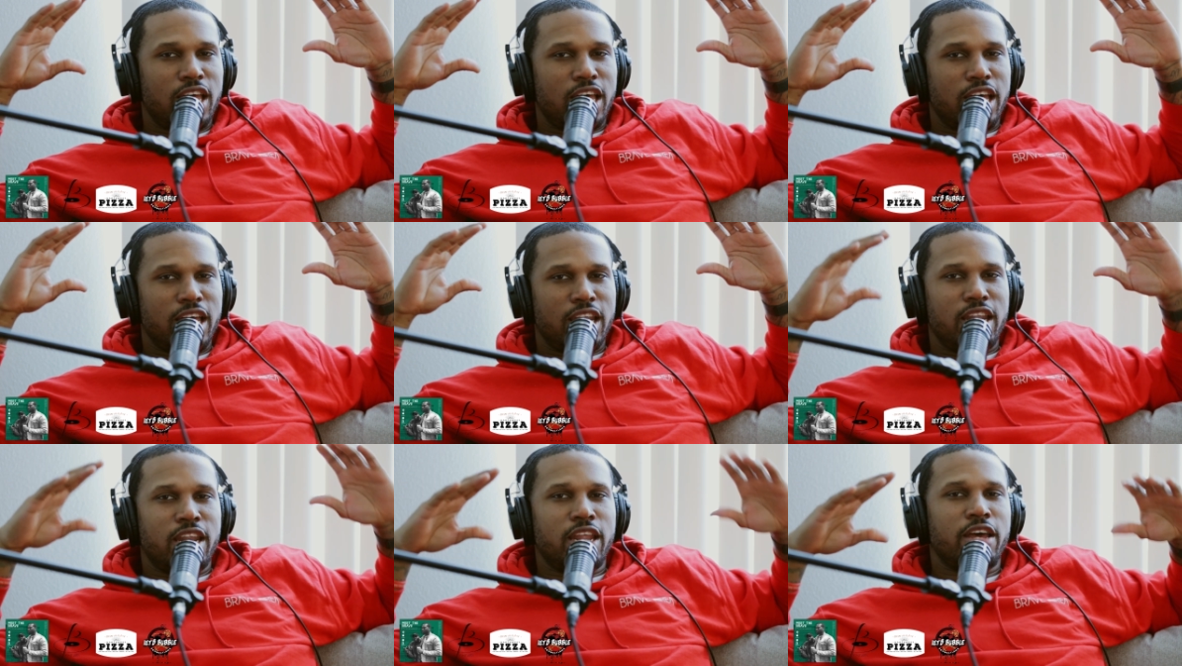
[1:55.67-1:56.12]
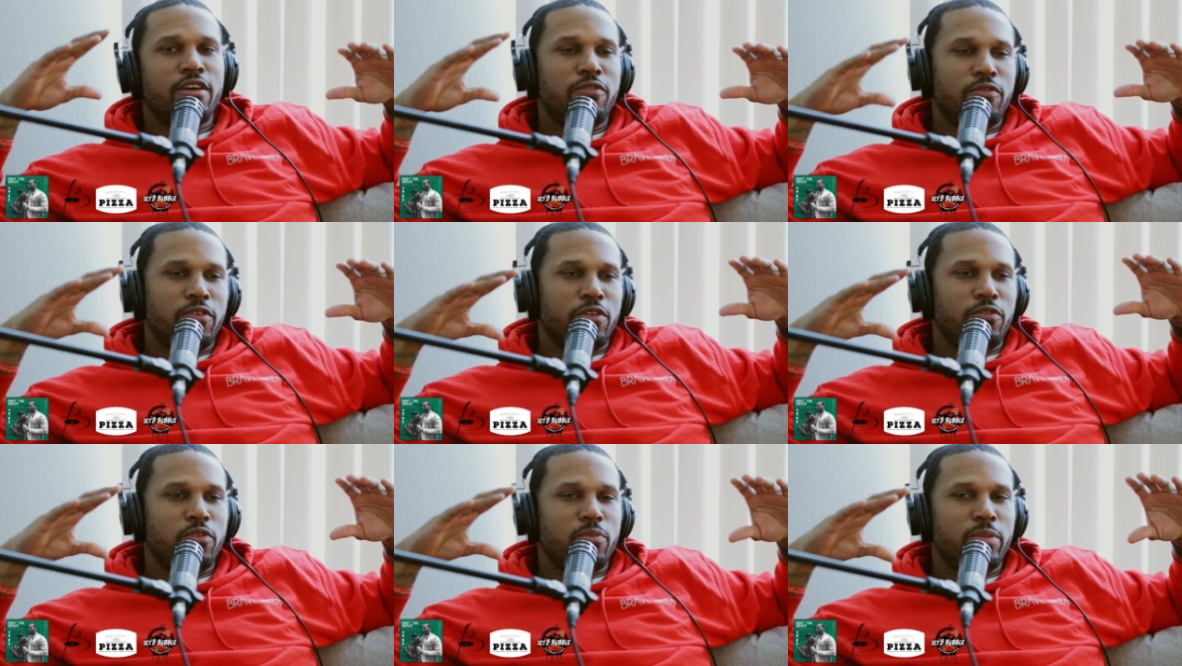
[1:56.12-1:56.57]
enough
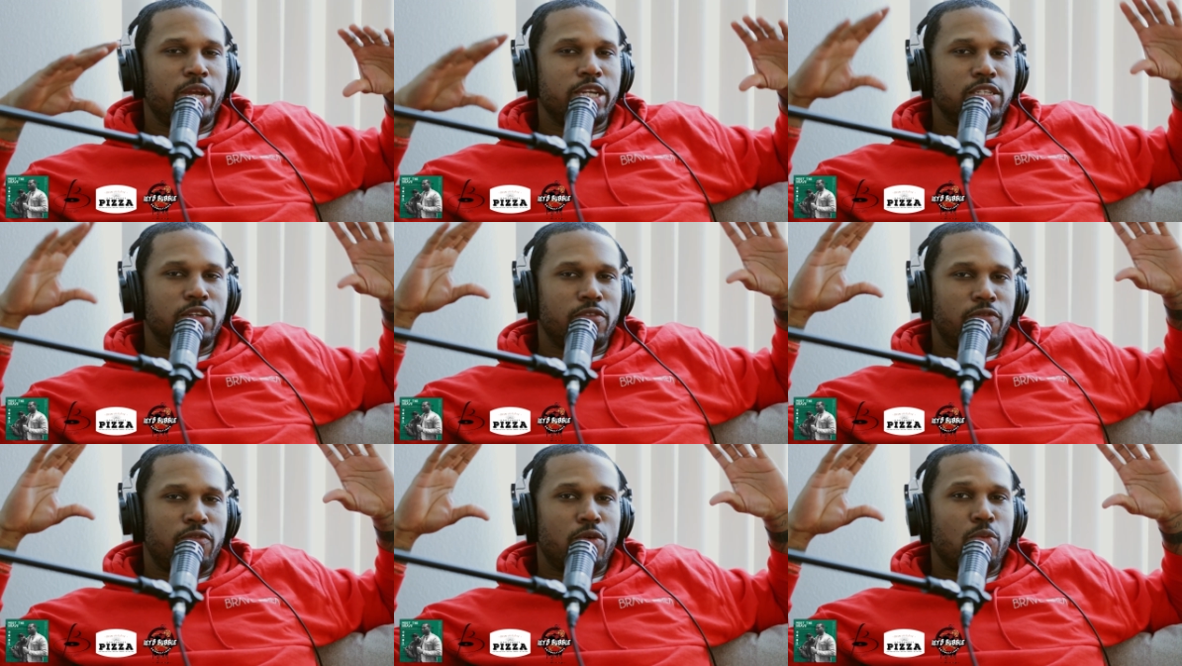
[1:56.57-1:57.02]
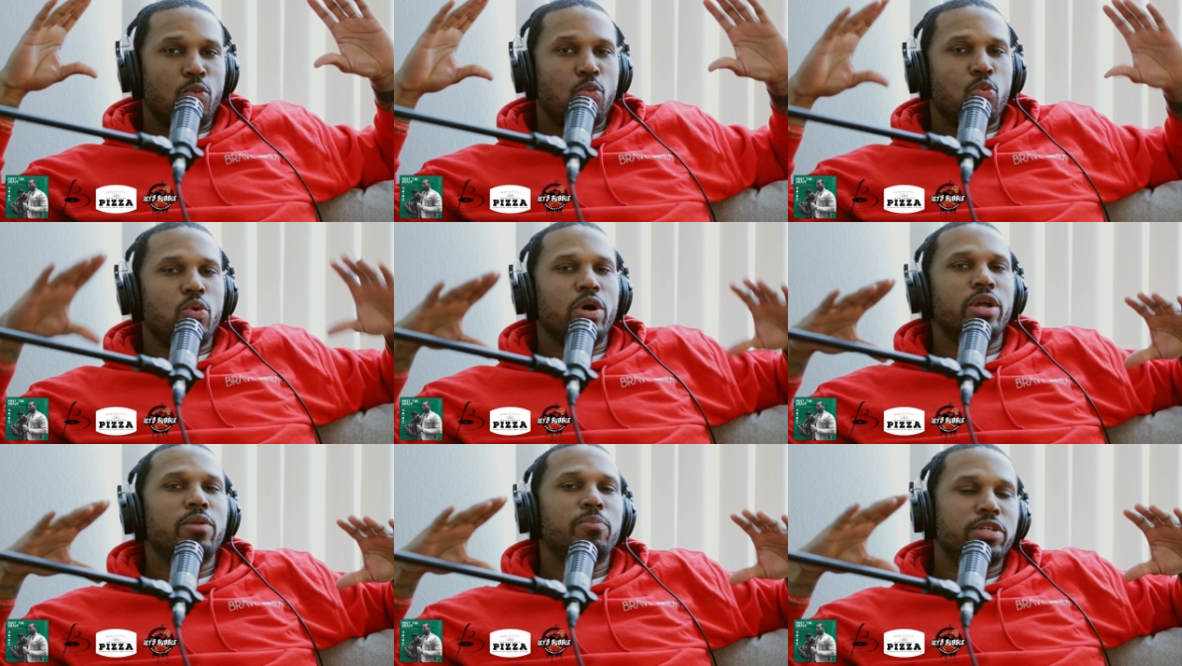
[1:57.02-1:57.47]
information from
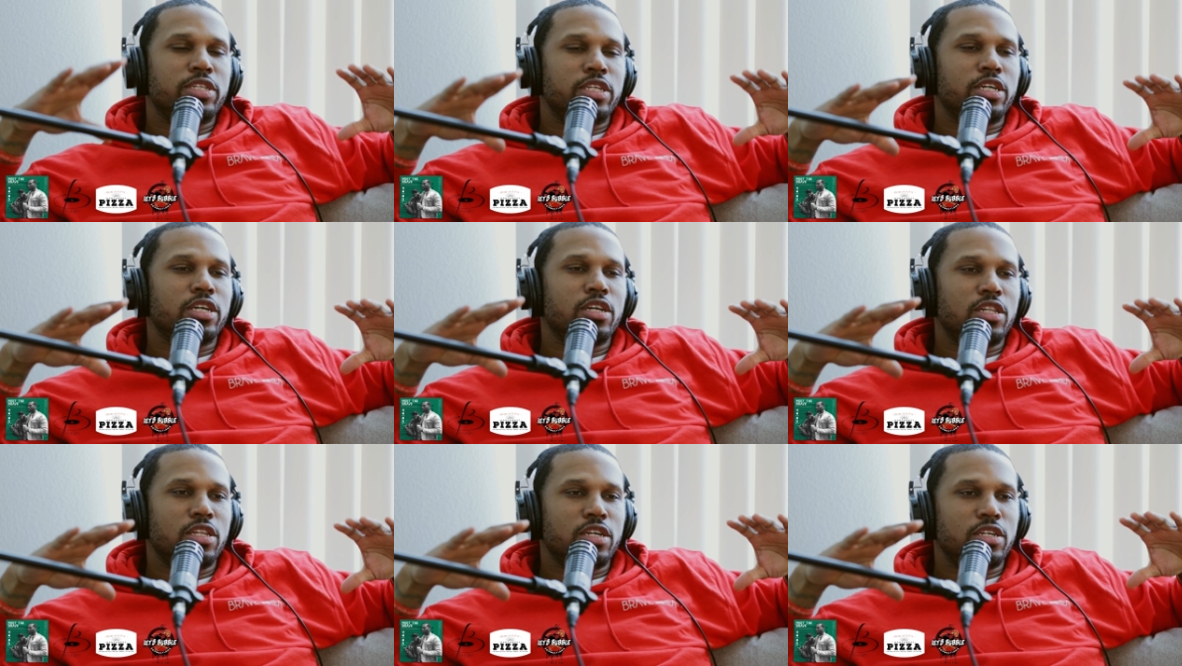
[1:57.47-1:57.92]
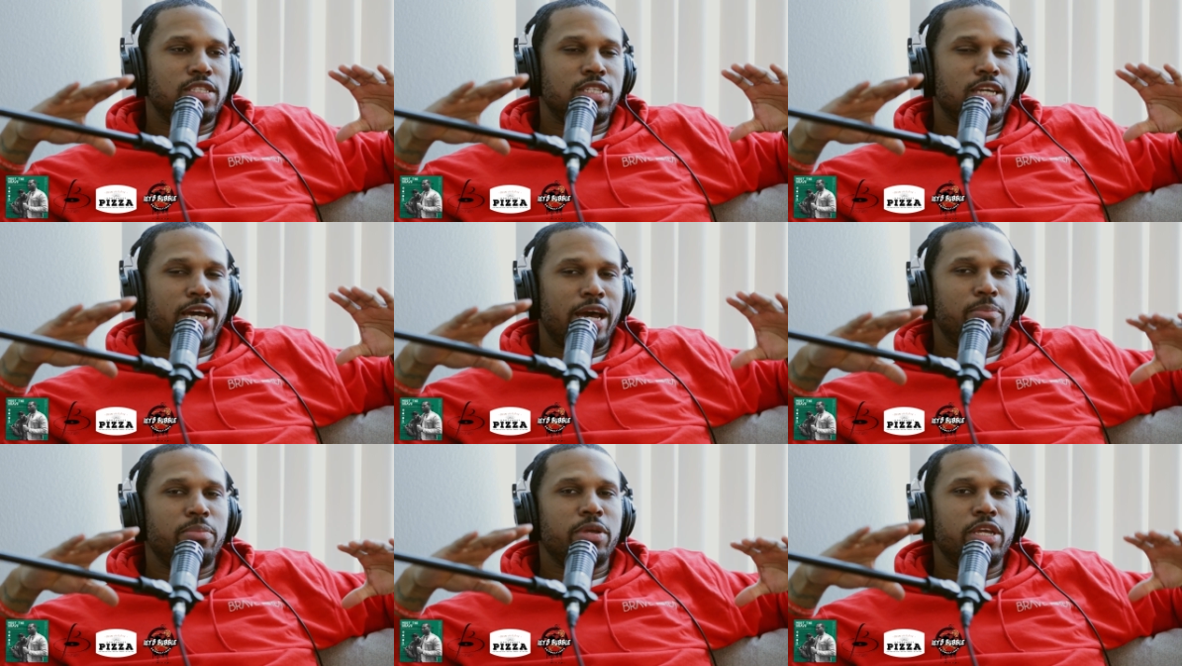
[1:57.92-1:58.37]
one particular
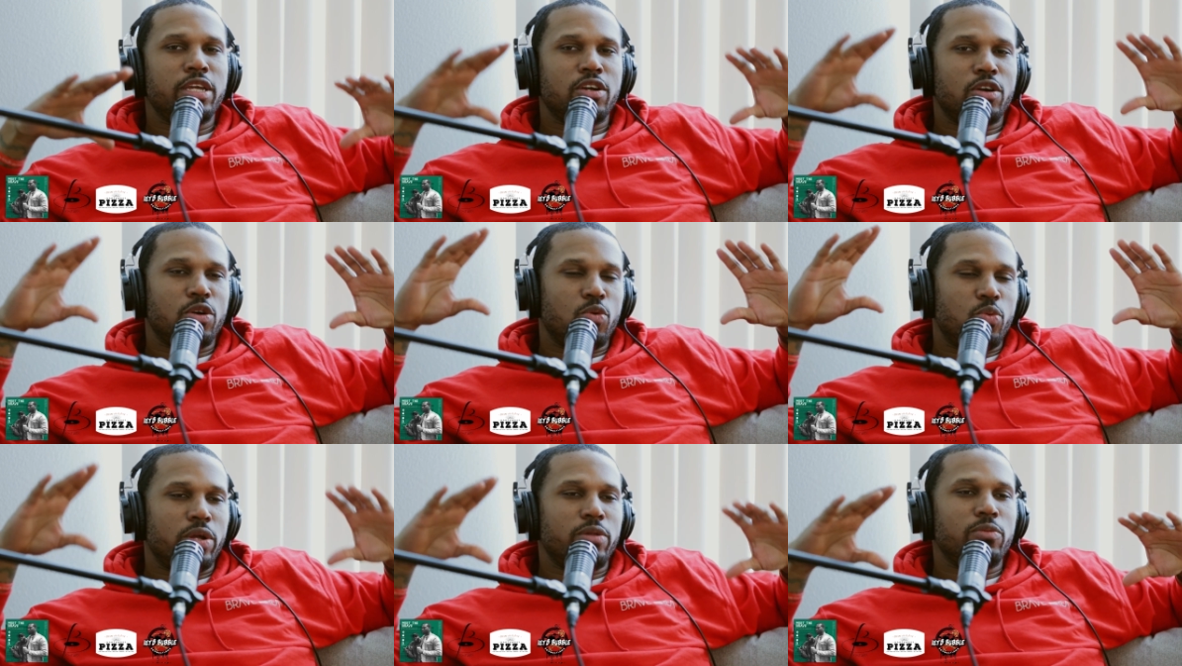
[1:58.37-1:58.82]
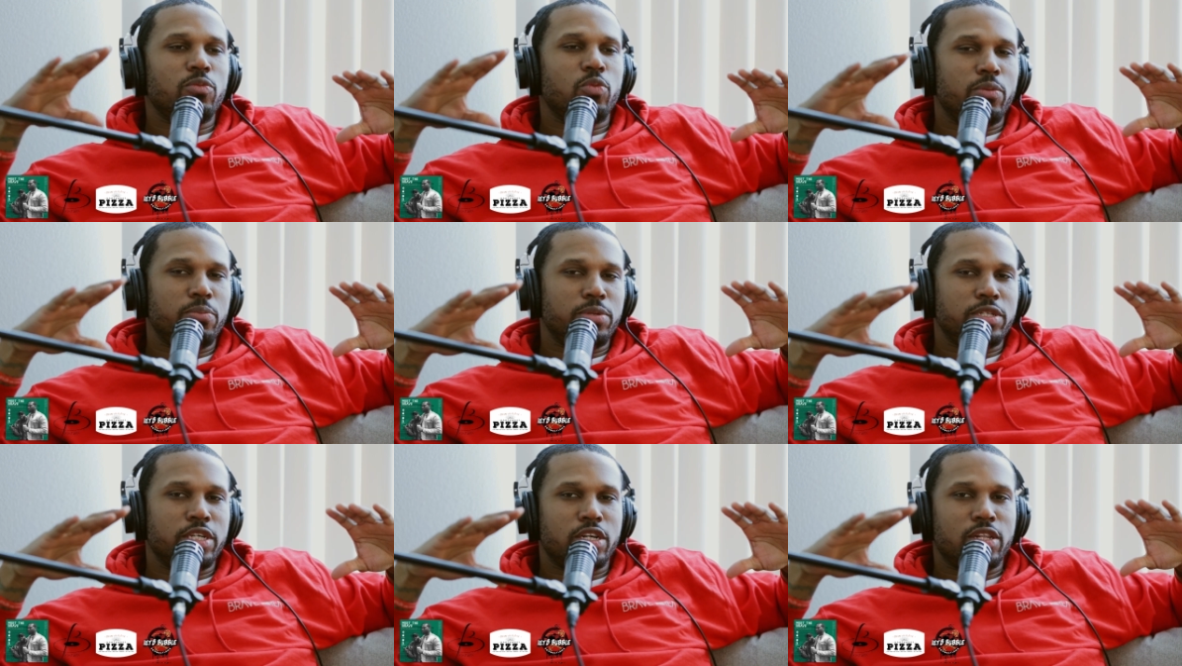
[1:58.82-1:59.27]
topic or one
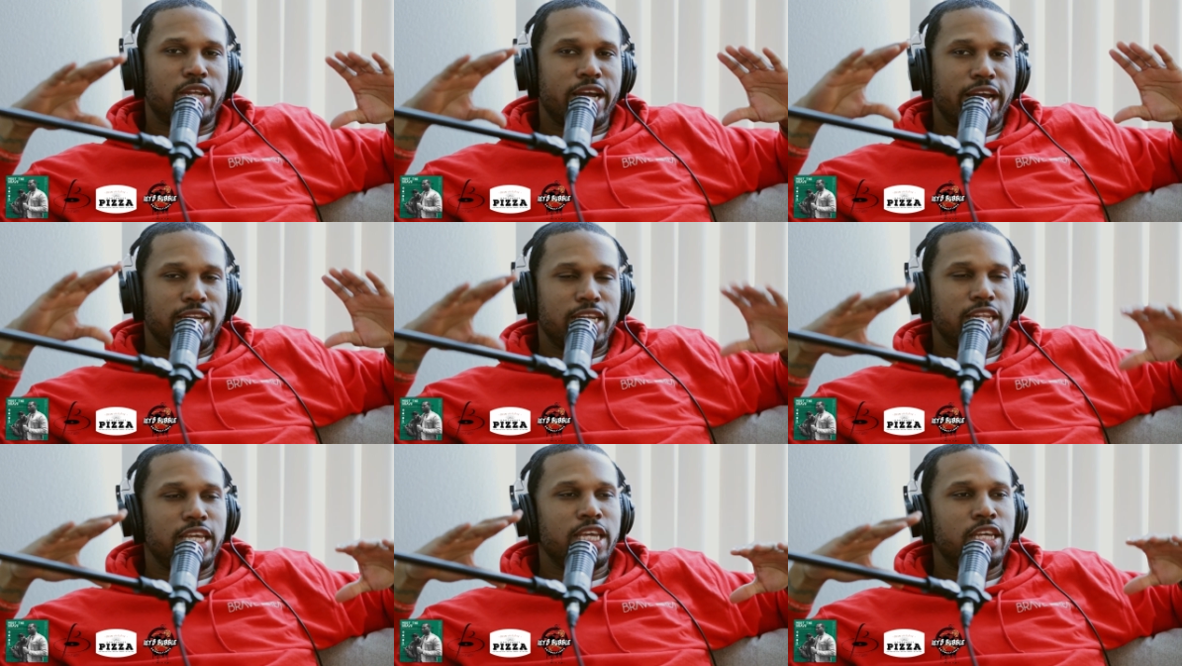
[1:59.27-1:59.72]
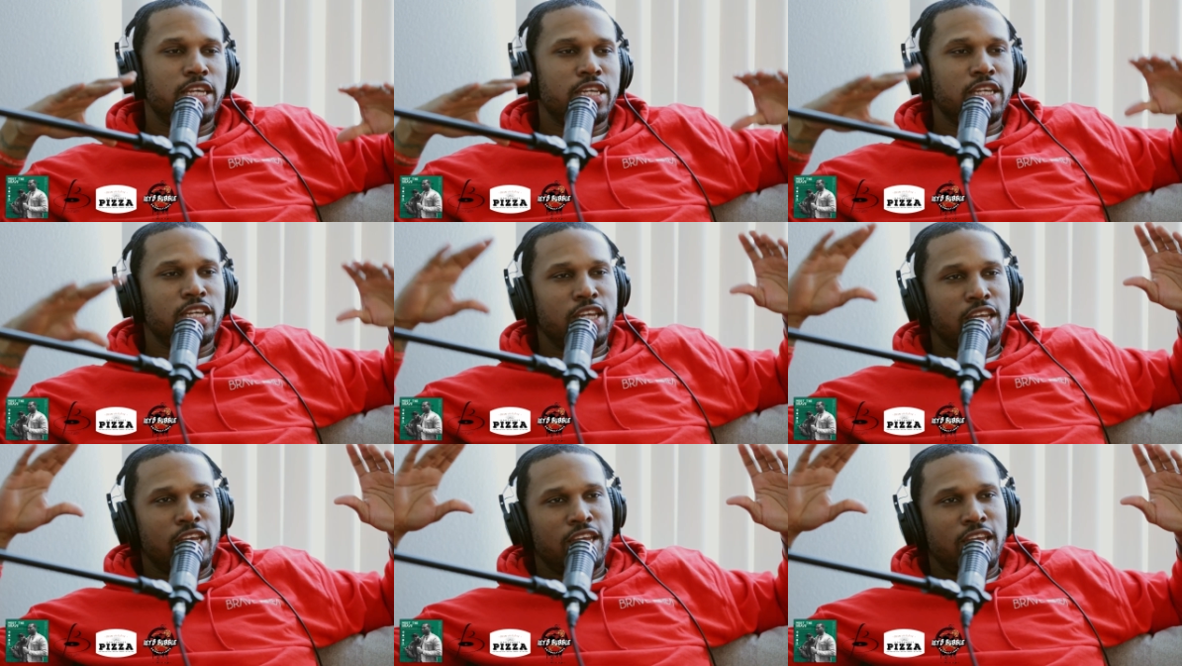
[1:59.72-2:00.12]
particular idea.